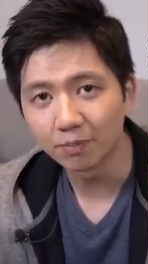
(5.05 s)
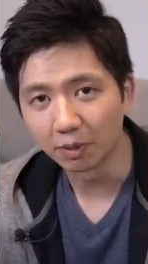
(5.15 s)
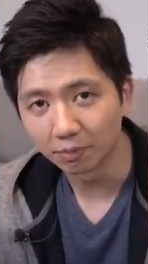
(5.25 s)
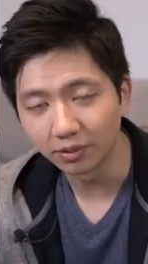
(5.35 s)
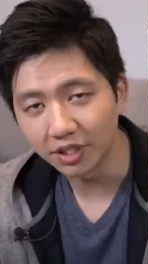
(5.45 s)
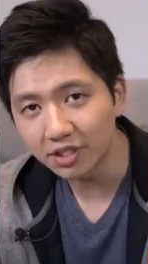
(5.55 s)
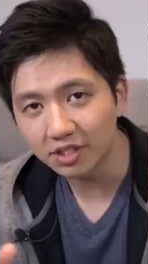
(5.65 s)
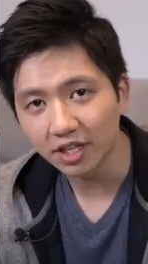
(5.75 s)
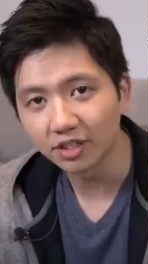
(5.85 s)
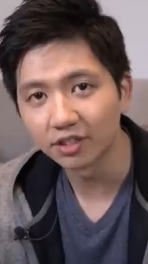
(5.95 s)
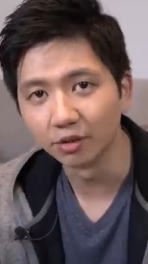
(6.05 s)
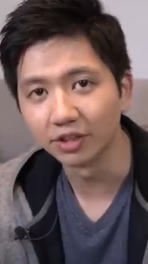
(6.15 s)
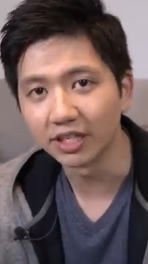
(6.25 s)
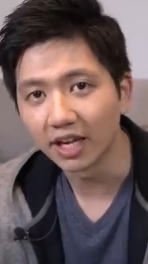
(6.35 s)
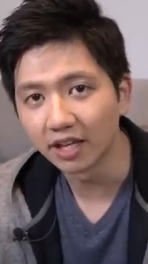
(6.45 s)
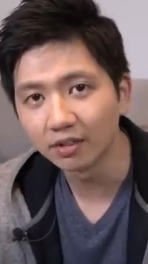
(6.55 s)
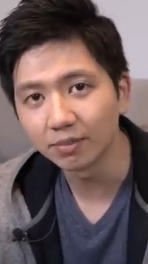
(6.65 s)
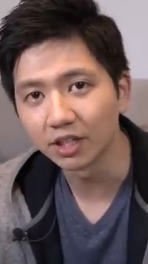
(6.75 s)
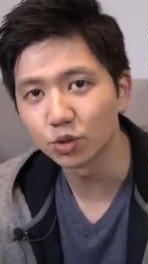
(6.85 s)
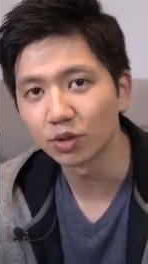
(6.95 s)
but please stay till the end
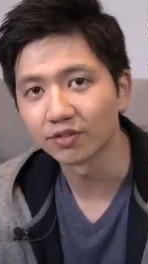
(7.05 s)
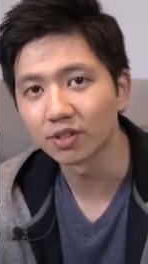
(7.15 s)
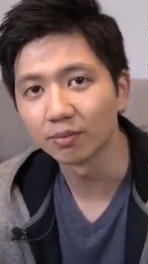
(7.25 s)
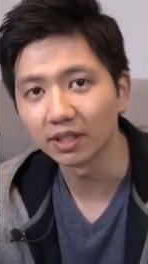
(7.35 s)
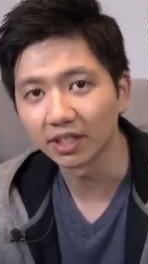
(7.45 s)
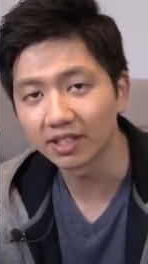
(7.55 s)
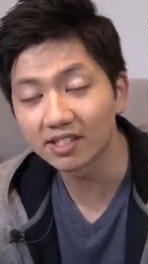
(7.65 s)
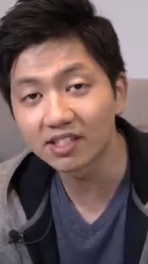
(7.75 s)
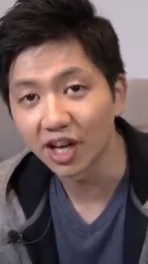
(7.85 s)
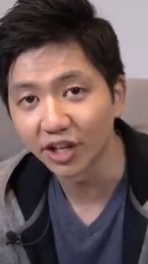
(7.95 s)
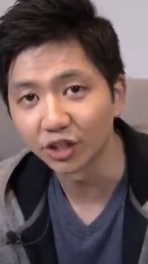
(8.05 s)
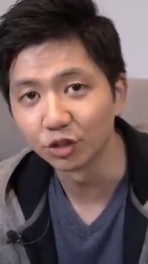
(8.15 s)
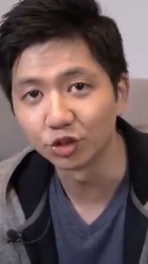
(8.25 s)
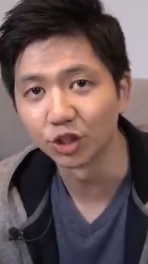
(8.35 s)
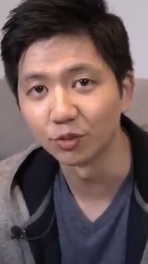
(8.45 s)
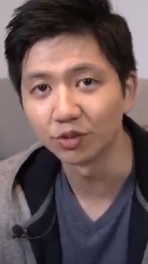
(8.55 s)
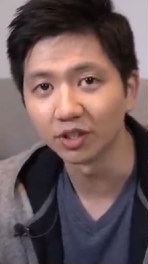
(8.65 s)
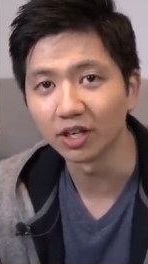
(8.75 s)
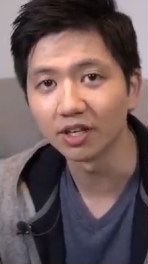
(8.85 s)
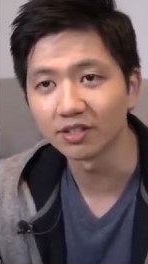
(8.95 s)
because we have something exciting to share with you
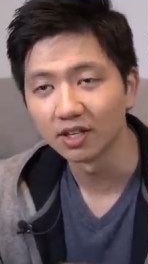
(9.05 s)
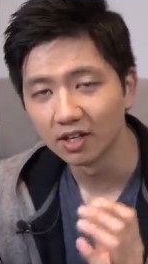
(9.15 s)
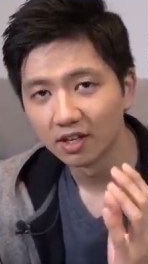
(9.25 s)
guys.